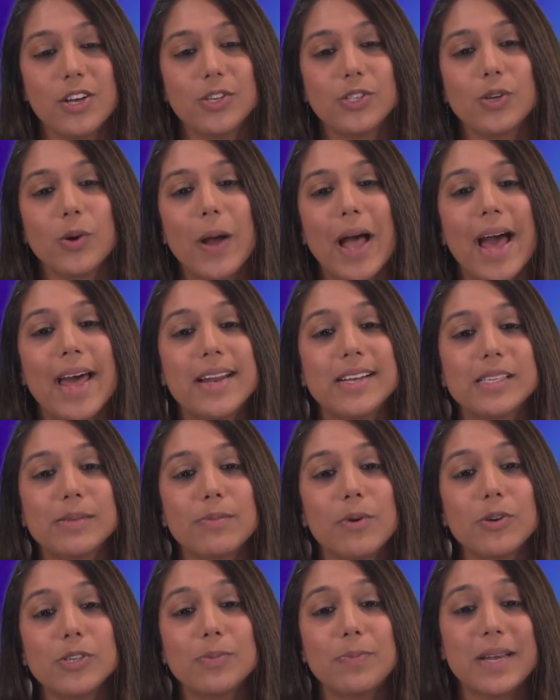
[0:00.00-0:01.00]
So at its
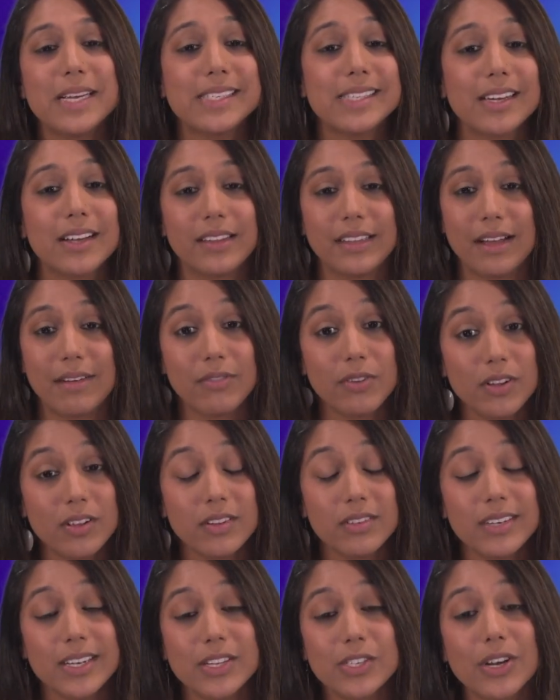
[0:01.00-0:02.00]
most basic
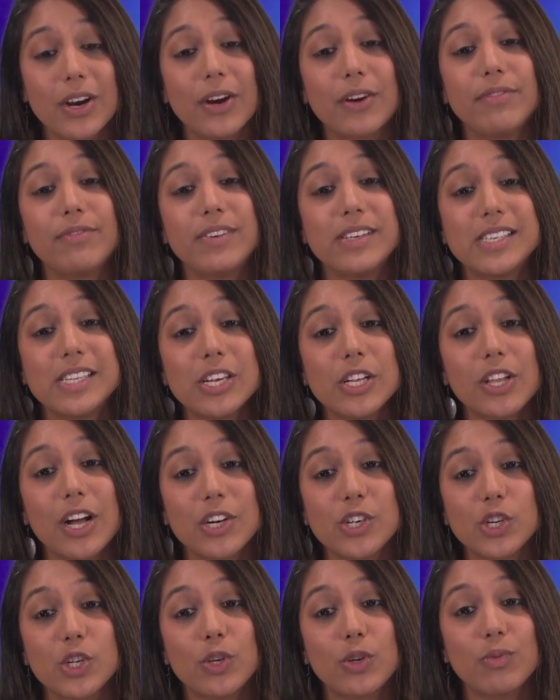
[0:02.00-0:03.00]
level, it's our
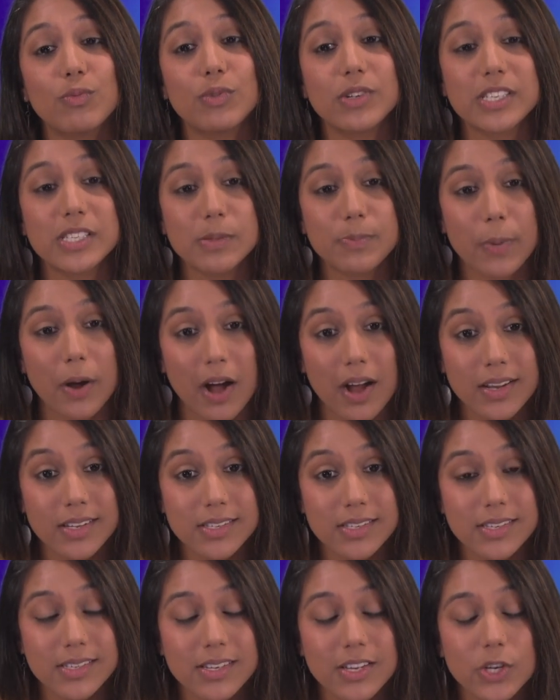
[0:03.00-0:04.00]
physiological
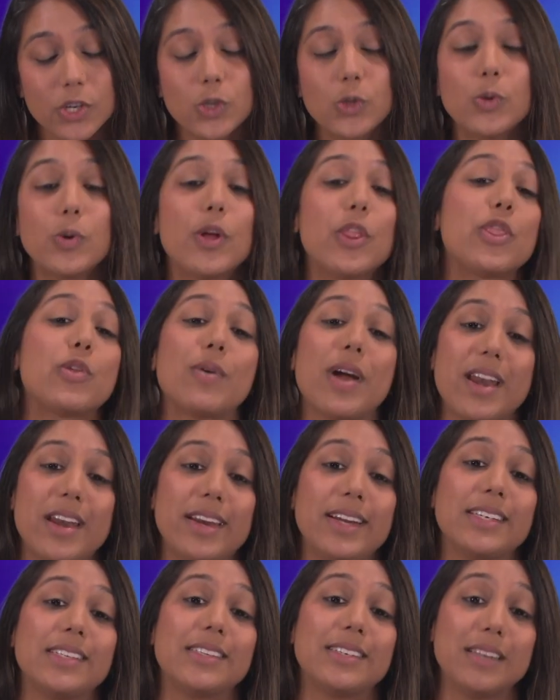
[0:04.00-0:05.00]
response to a
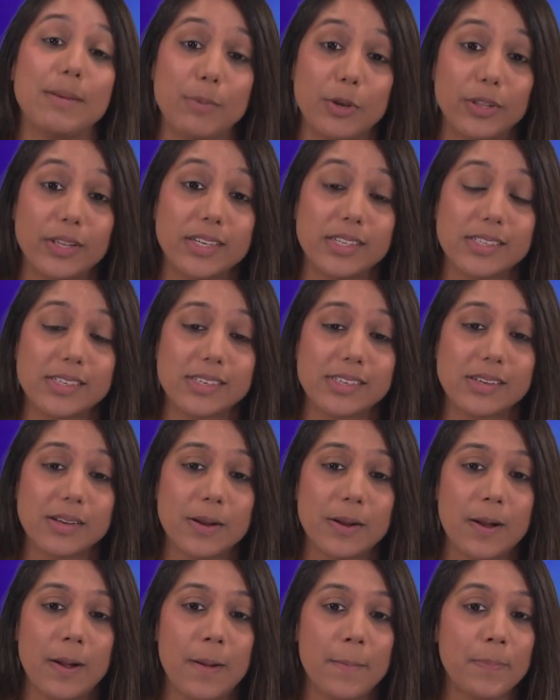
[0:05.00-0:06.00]
threatening stimulus.
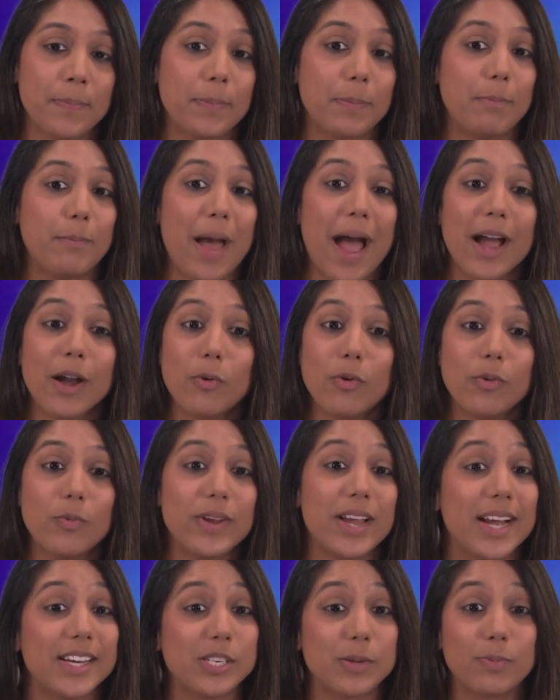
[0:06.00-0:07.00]
Back when
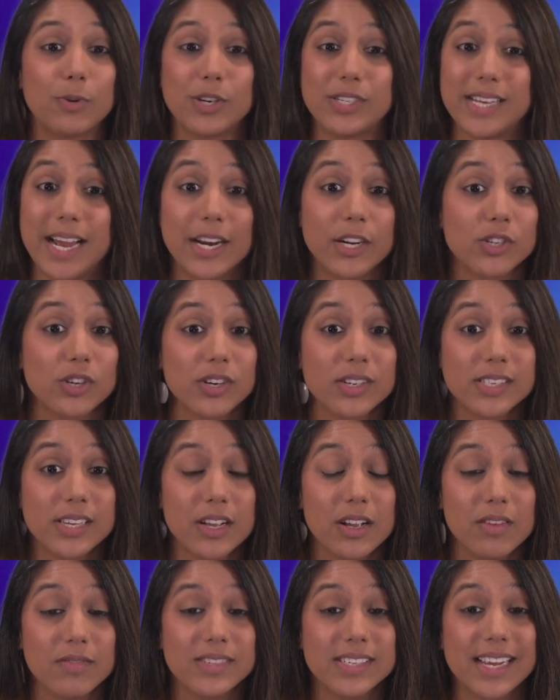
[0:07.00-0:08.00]
we had to protect
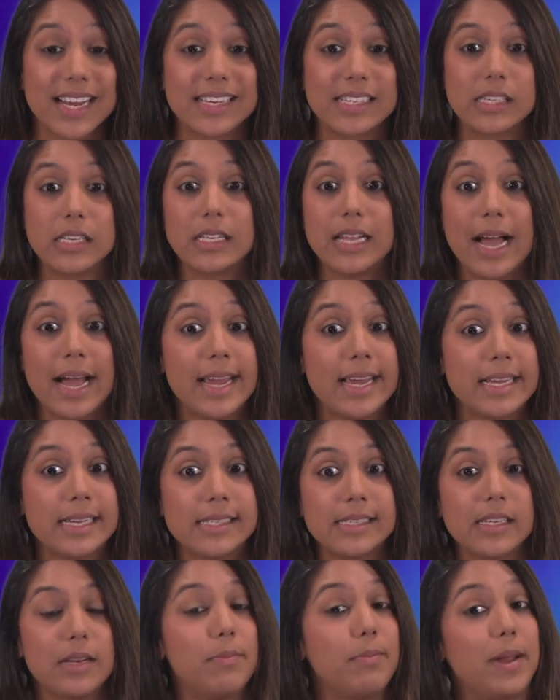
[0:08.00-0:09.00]
ourselves against
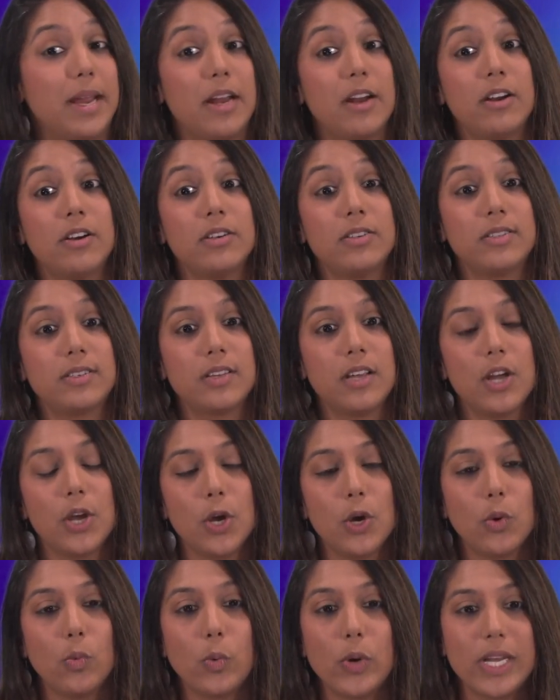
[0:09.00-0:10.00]
lions and bears,
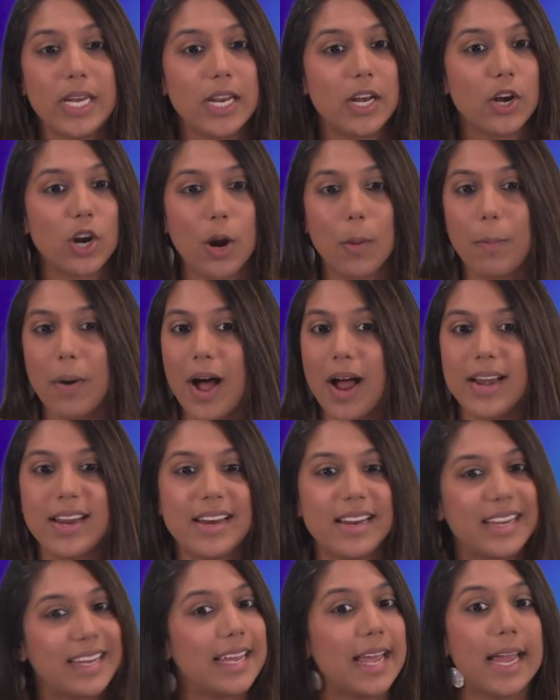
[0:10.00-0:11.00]
we needed our
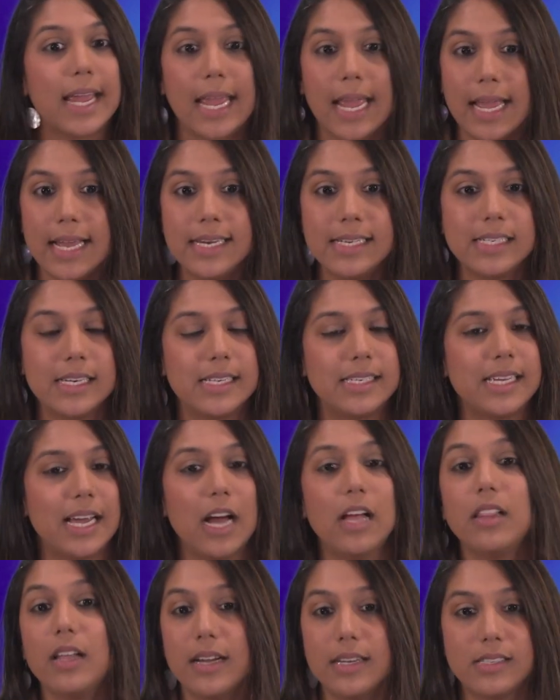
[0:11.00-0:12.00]
body to kick in to
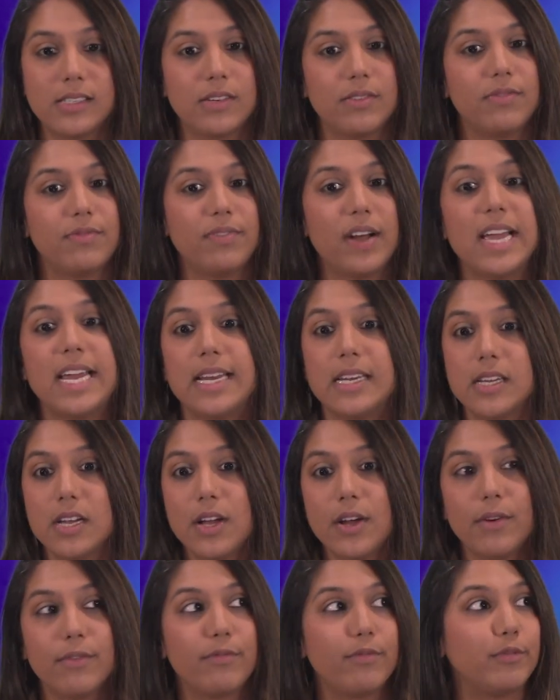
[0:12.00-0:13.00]
tell us to fight,
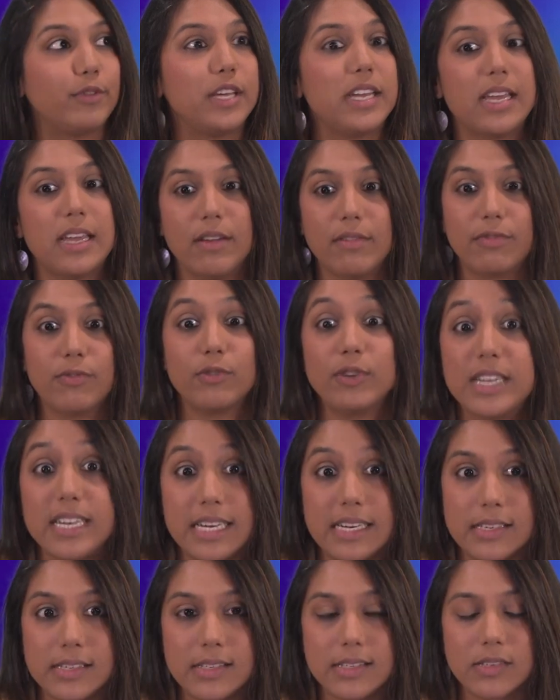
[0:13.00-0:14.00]
flee,
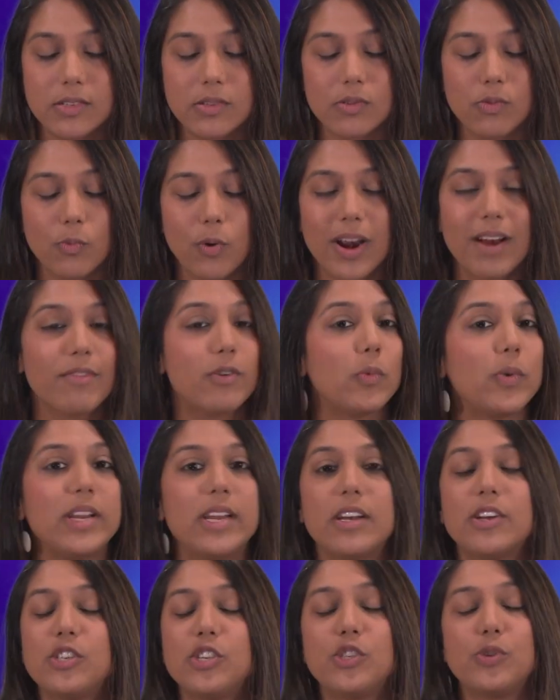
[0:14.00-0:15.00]
freeze, whatever we
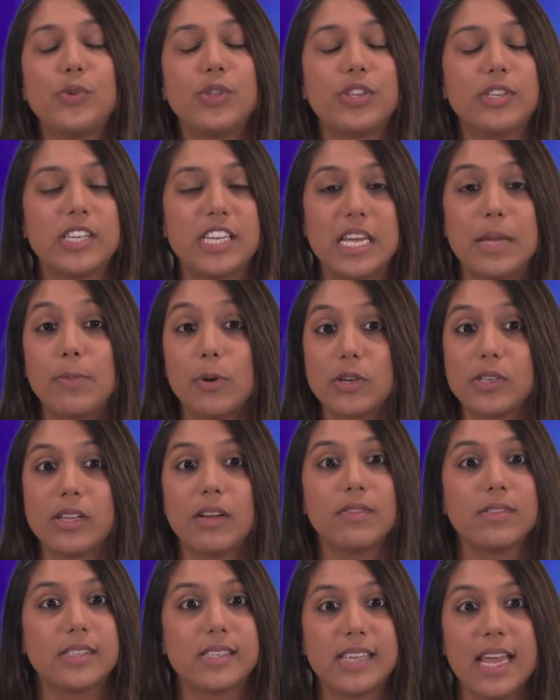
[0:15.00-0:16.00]
needed to do to keep
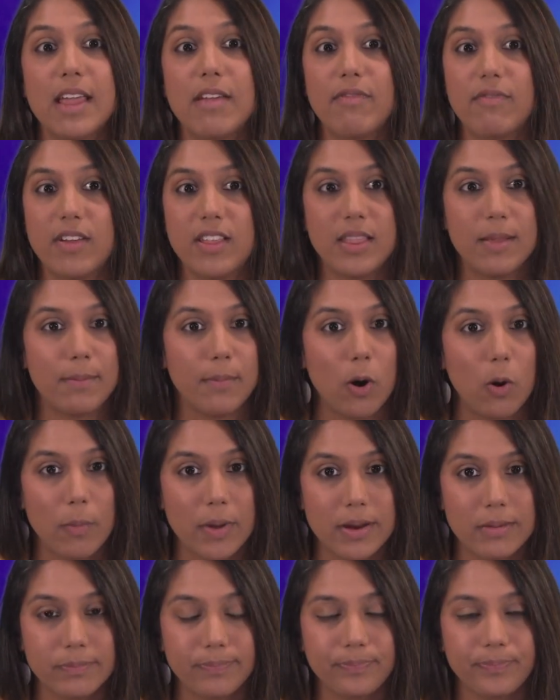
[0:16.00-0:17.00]
ourselves safe in the
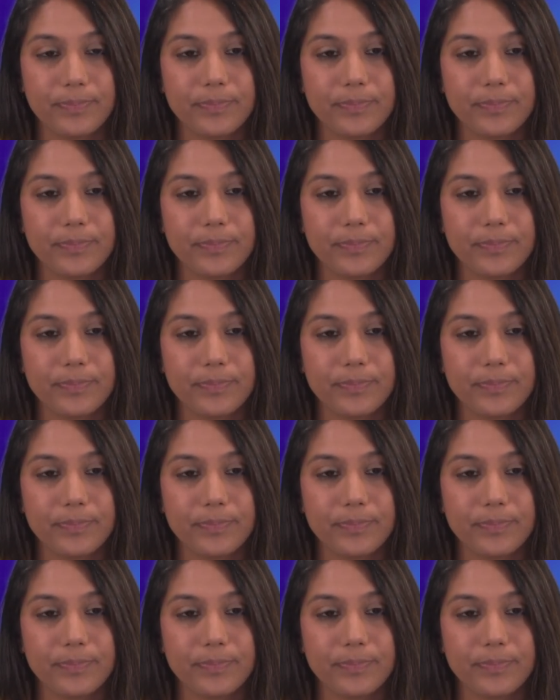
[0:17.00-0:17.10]
moment.